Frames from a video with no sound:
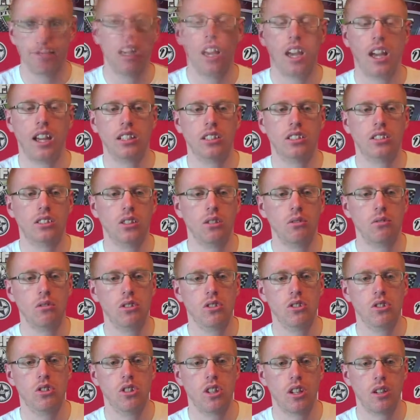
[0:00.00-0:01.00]
A stolen
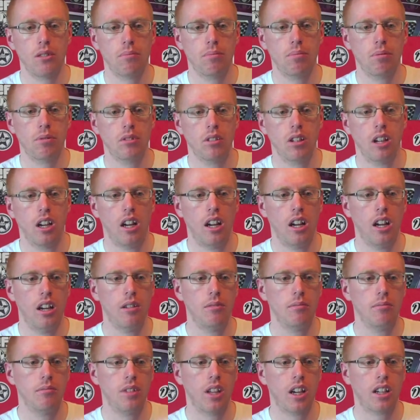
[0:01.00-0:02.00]
ship
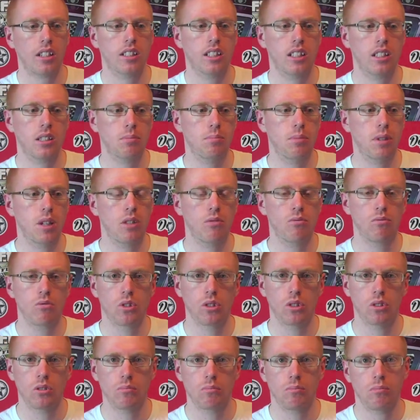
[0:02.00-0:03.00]
that is being
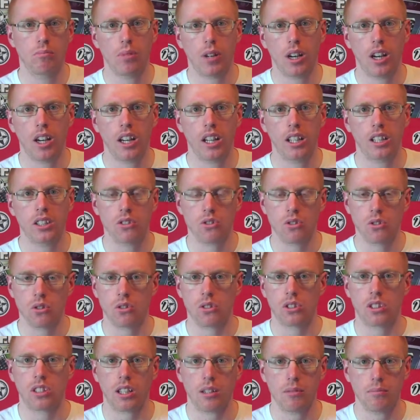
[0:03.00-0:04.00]
run by George
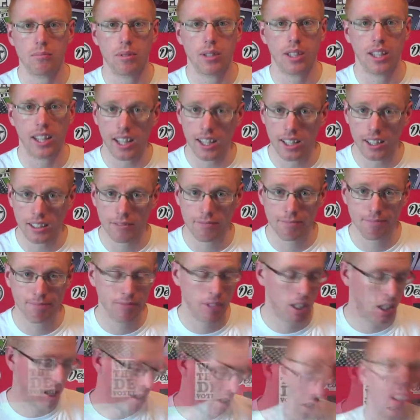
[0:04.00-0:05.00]
St. Pierre,
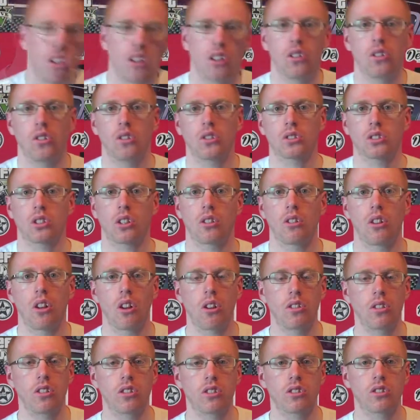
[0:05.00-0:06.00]
also
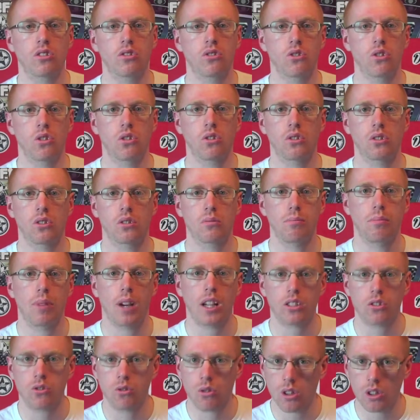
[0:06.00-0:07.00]
known as George
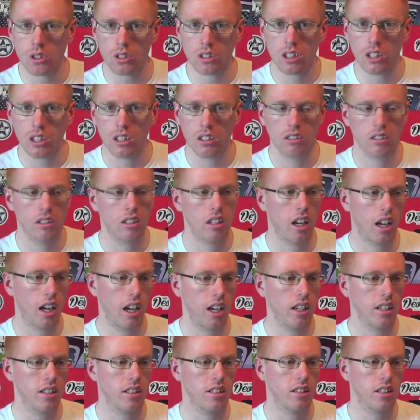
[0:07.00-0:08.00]
Batroc.
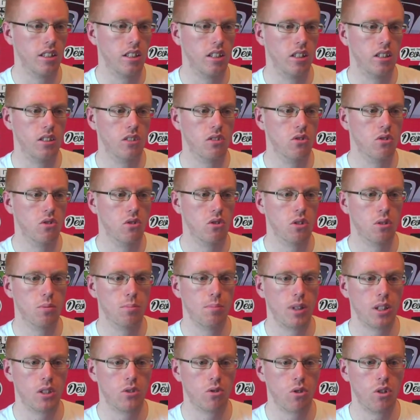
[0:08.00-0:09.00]
And George
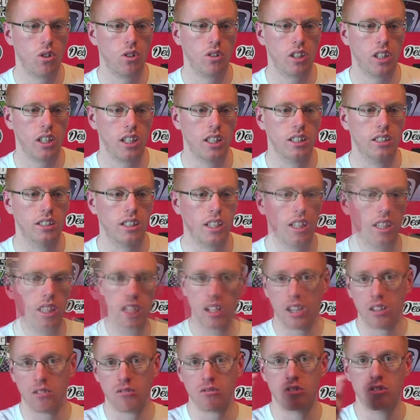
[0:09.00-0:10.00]
Batroc is an
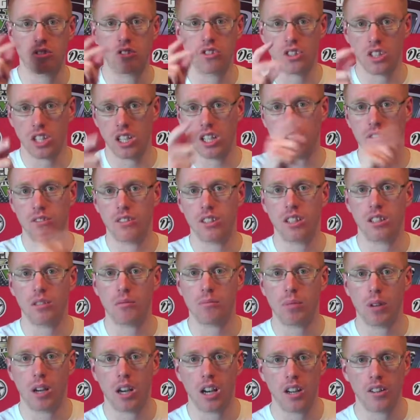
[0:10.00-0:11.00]
Algerian
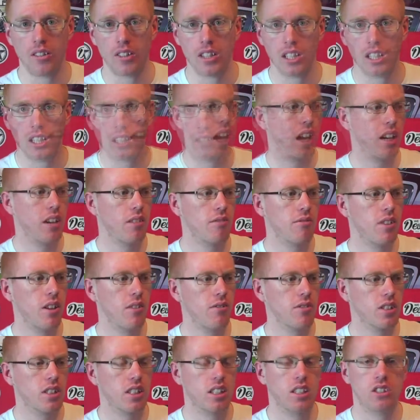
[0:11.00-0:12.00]
pirate. And I've never
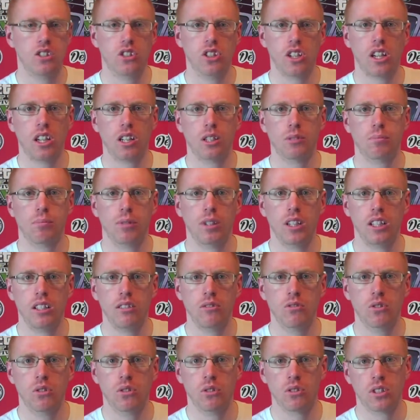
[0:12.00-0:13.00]
seen GSP,
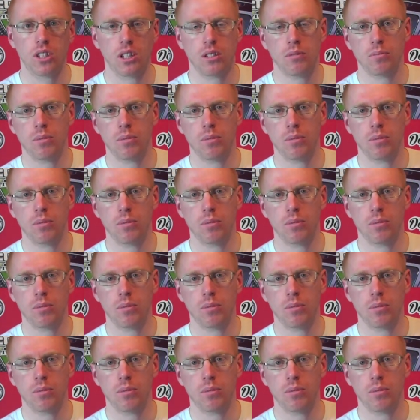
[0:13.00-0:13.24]
George St.